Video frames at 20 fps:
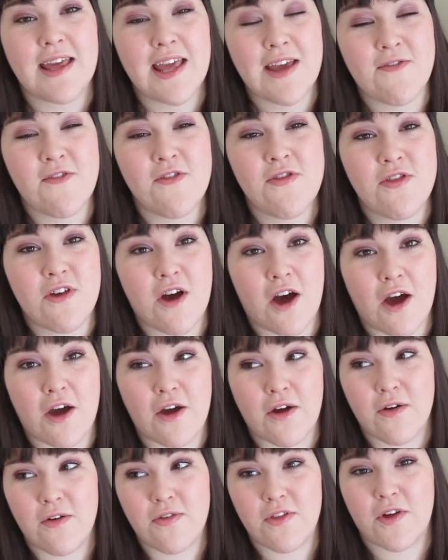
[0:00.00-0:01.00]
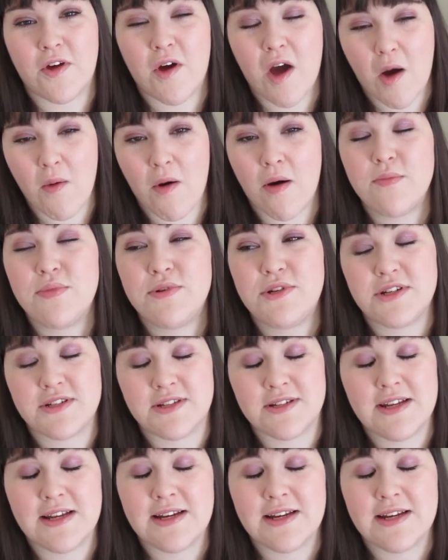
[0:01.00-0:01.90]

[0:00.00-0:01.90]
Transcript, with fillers: Even though the co-op doesn't